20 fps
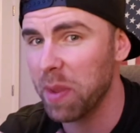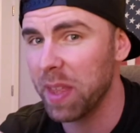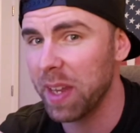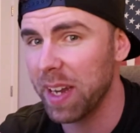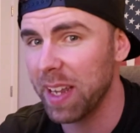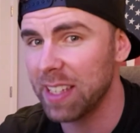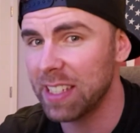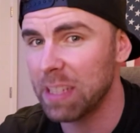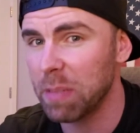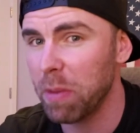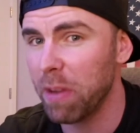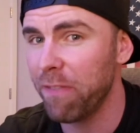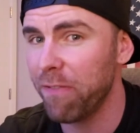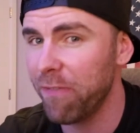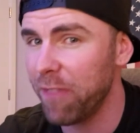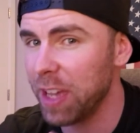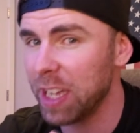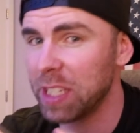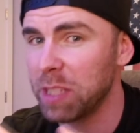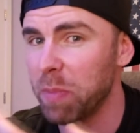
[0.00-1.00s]
that needs to be
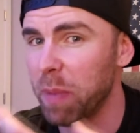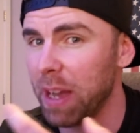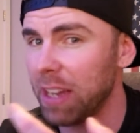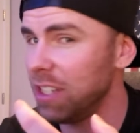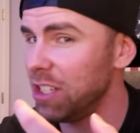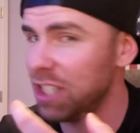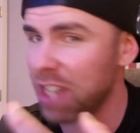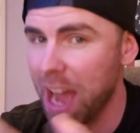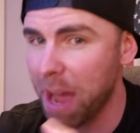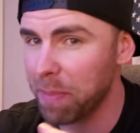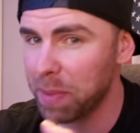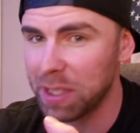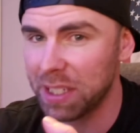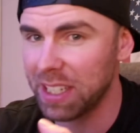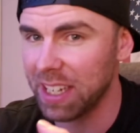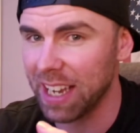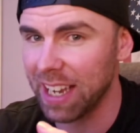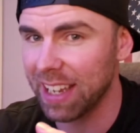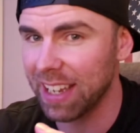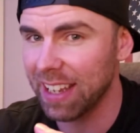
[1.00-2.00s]
fixed by
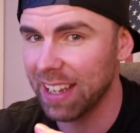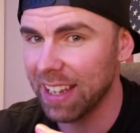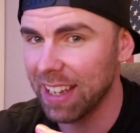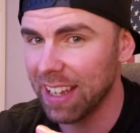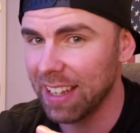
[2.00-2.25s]
chapstick